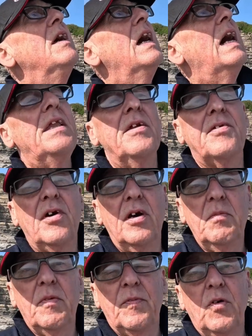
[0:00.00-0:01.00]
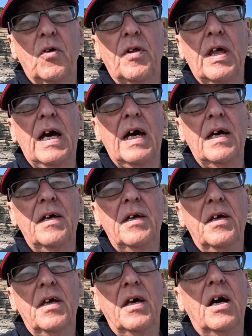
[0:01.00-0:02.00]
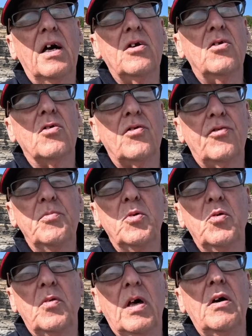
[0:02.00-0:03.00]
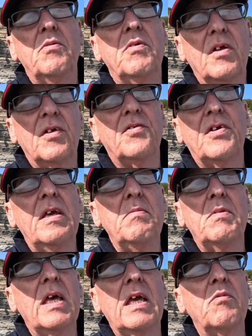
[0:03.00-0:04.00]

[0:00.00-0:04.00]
and the time before that I caught the smooth hound, the same thing.